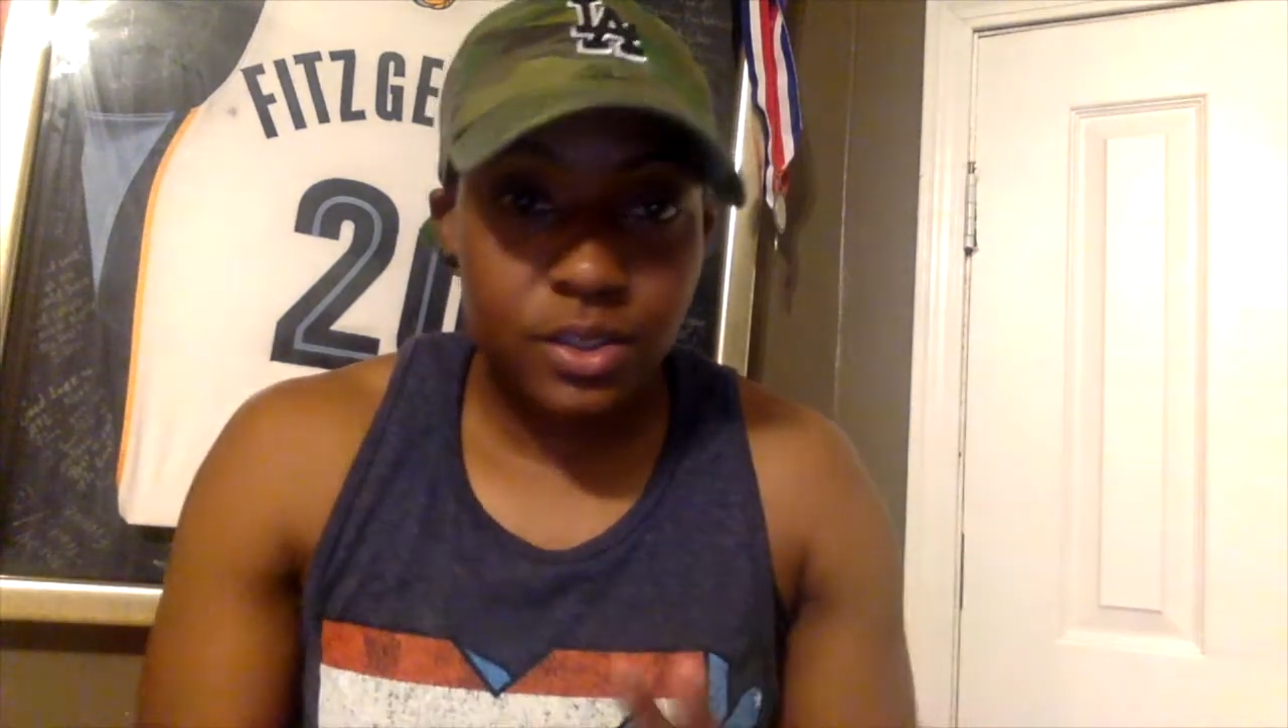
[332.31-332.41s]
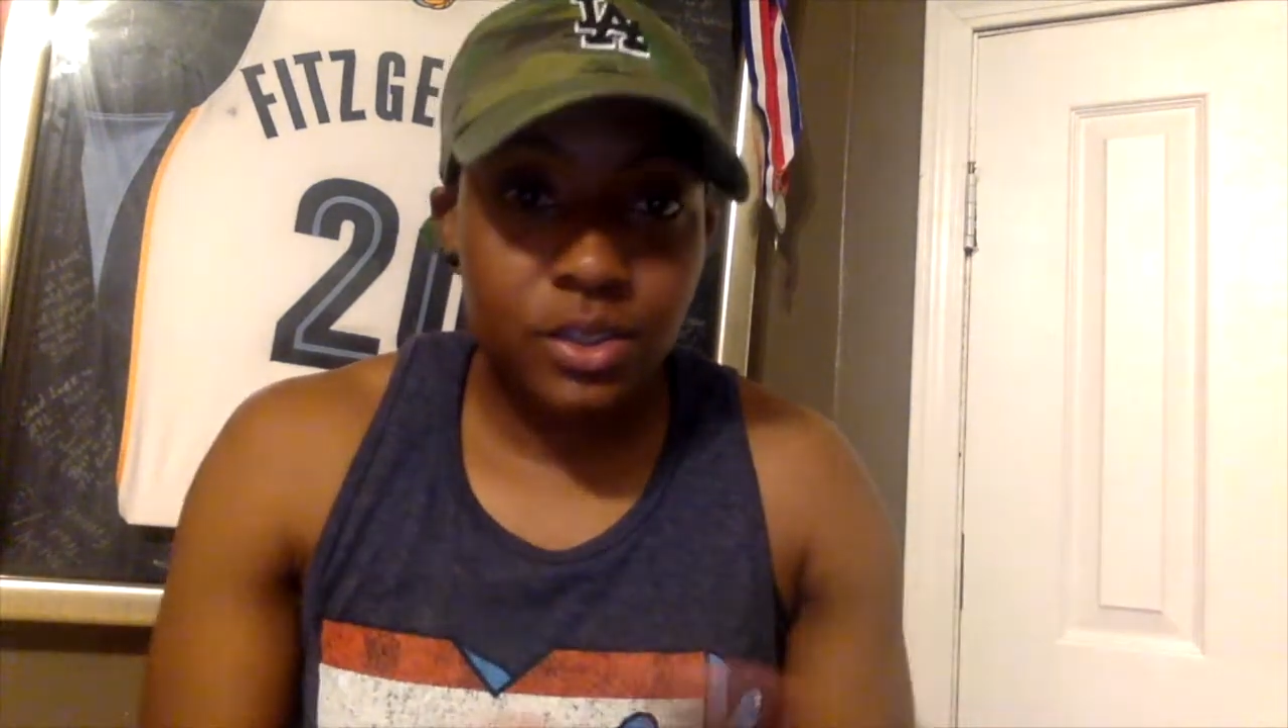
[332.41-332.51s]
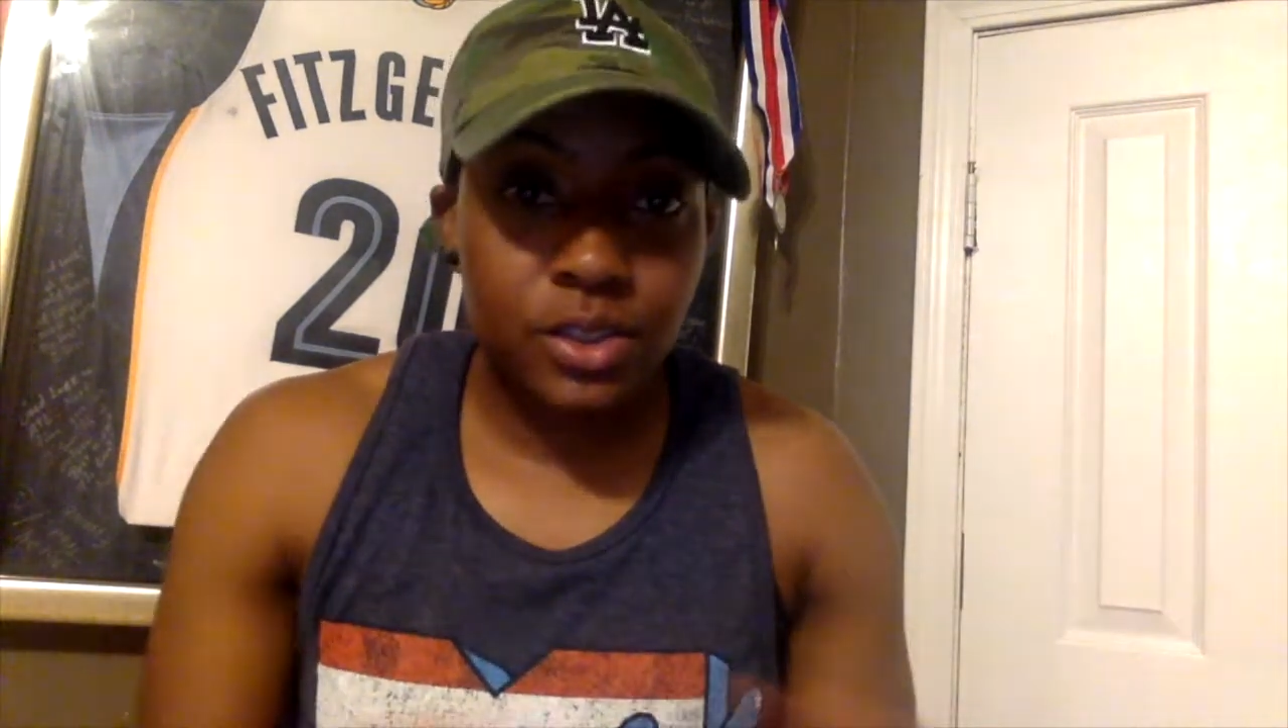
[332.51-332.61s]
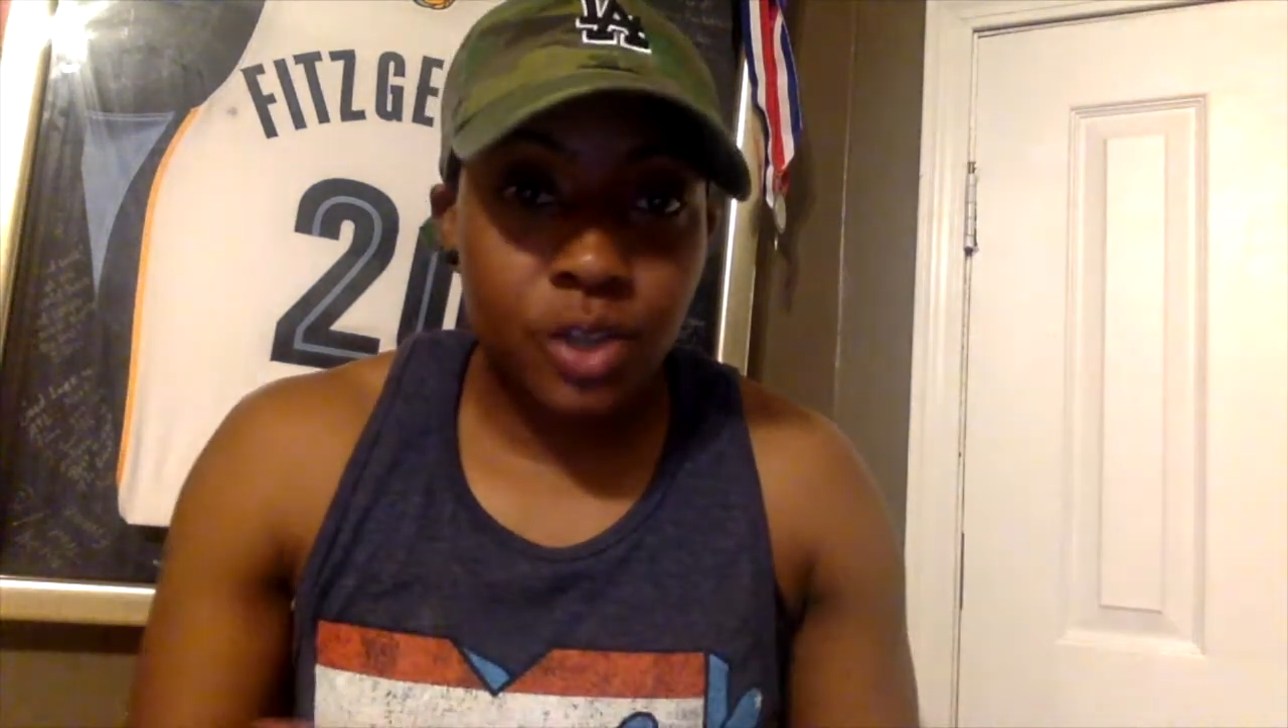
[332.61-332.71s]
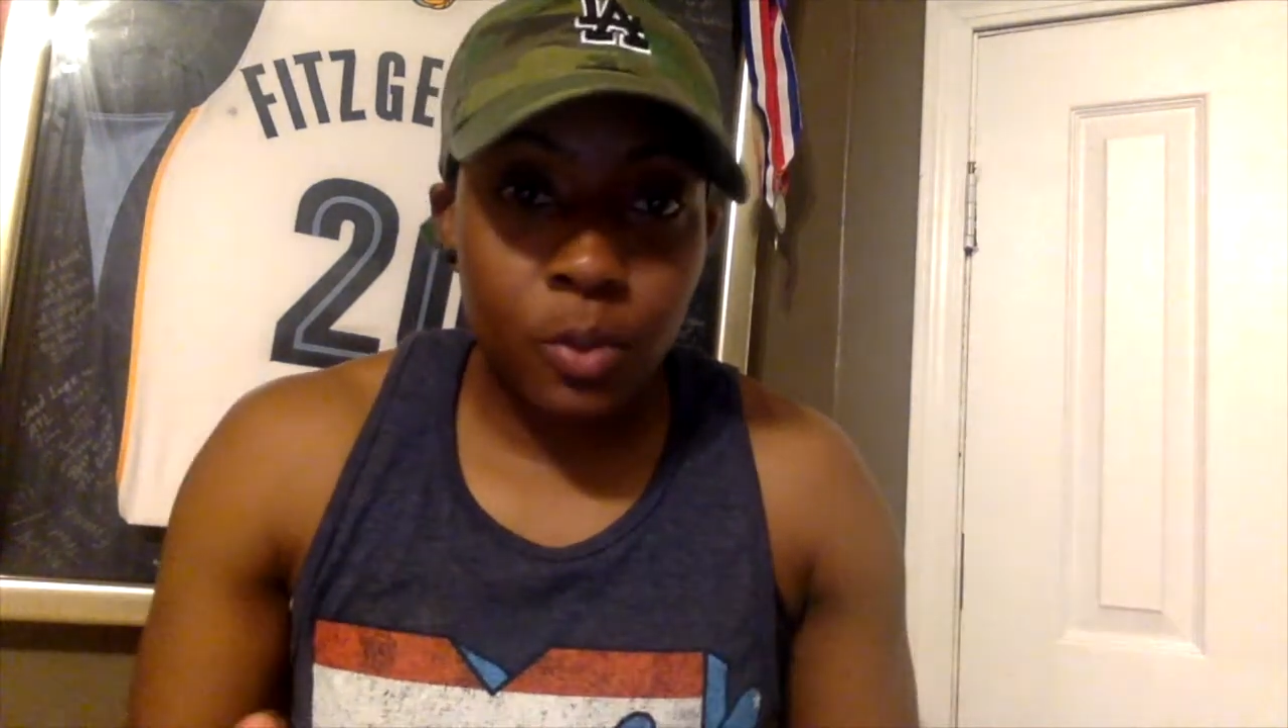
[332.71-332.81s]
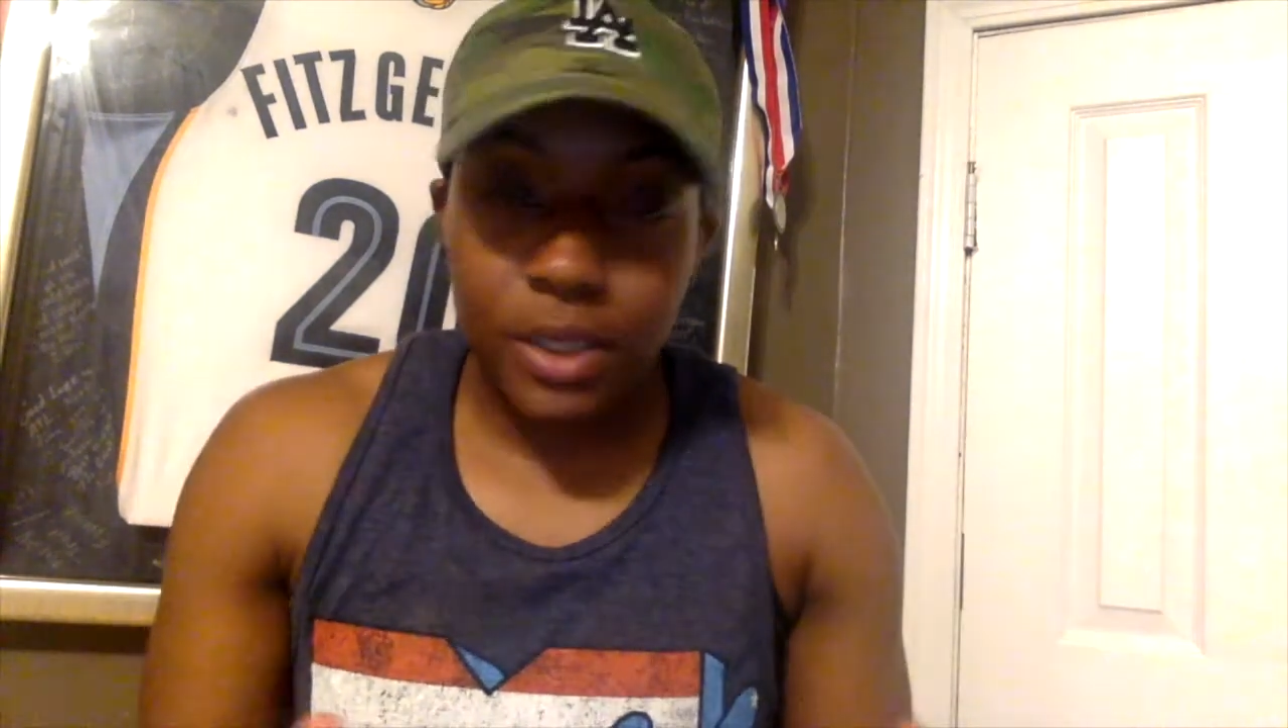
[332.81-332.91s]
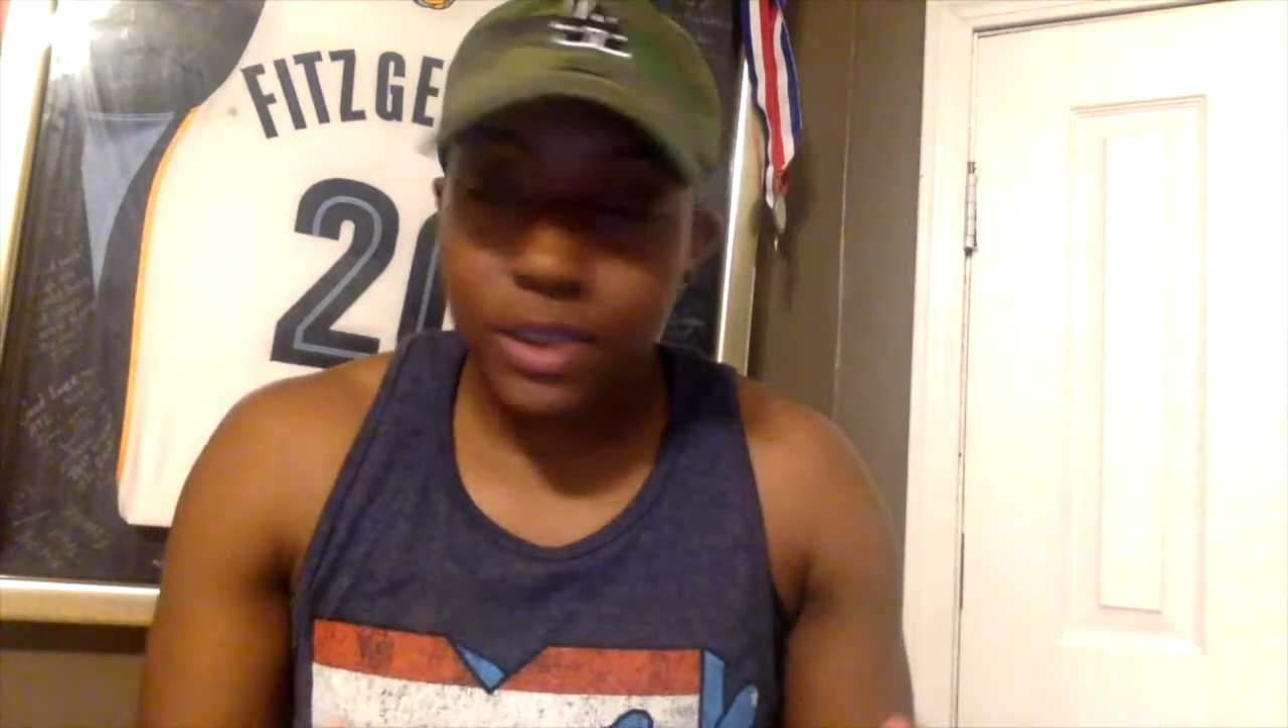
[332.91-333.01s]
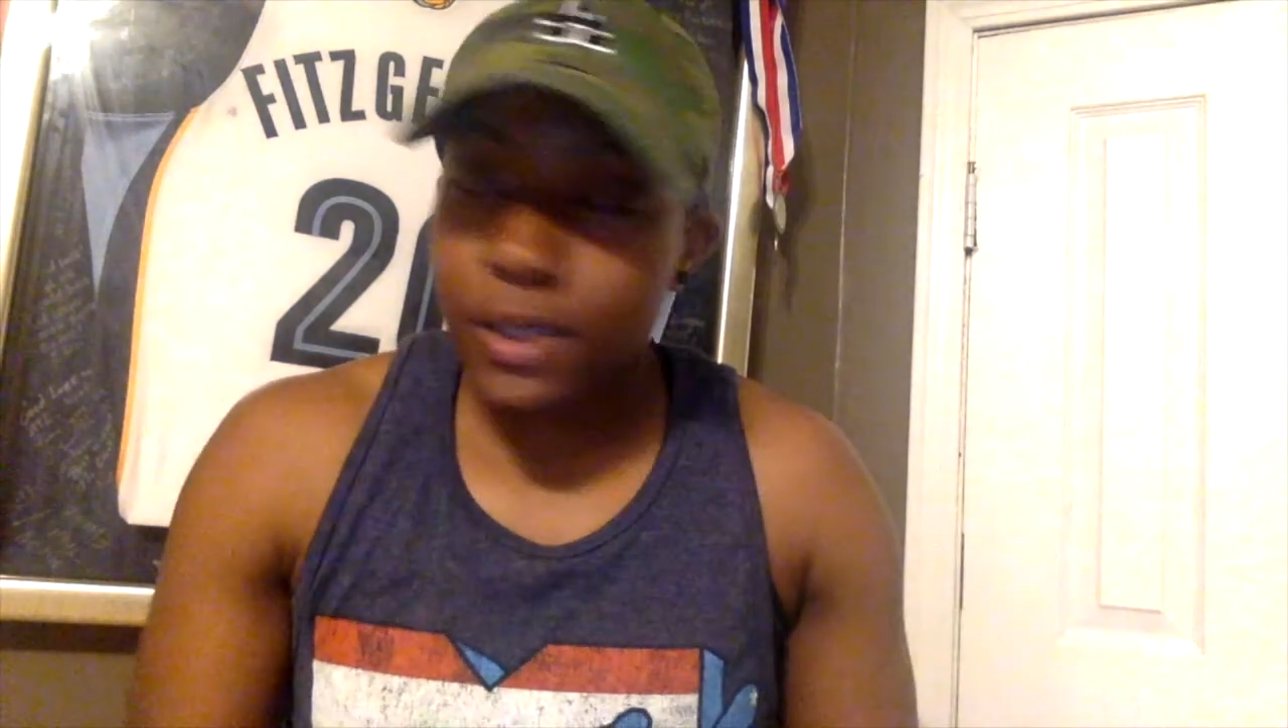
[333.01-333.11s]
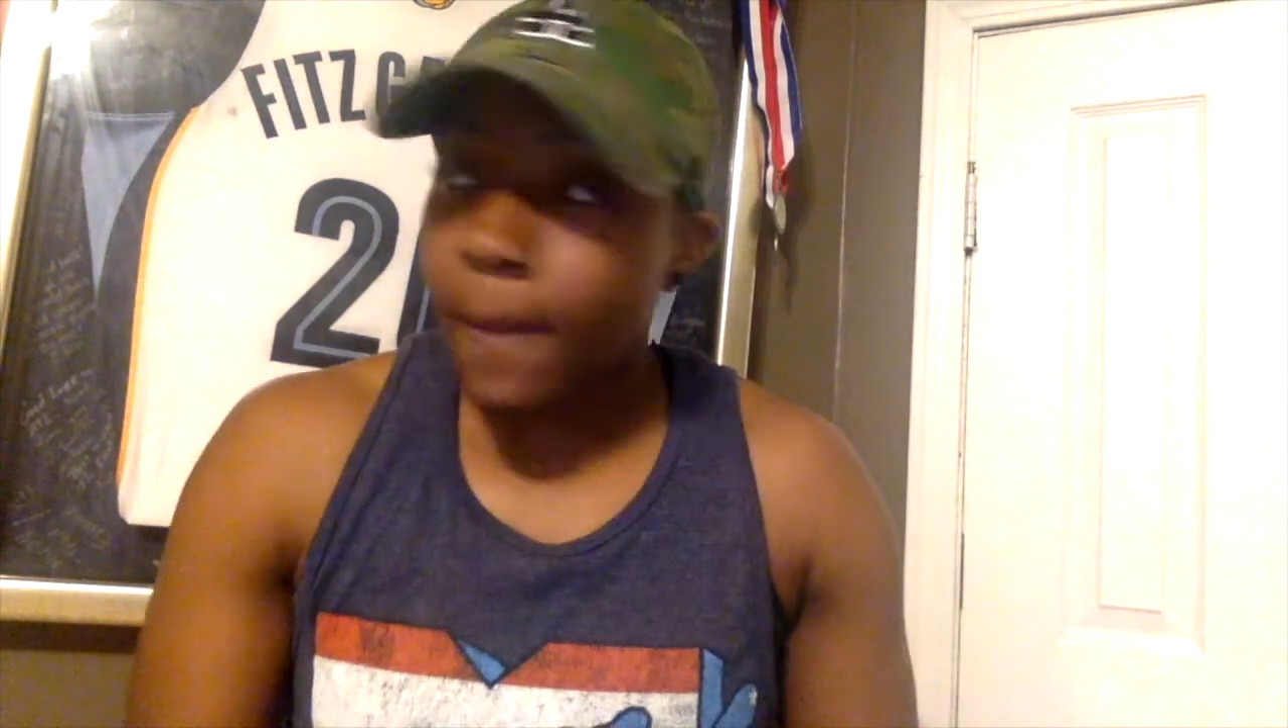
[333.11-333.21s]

so much